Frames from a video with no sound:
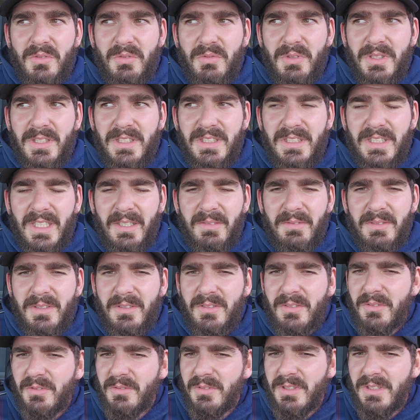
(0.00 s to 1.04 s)
27
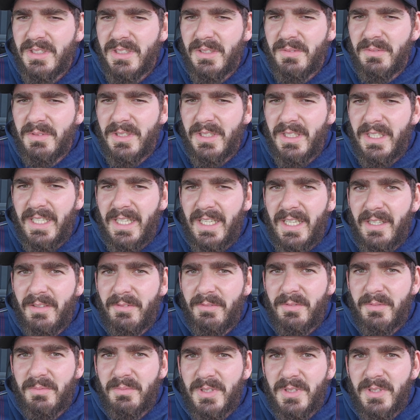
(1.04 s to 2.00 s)
and a half.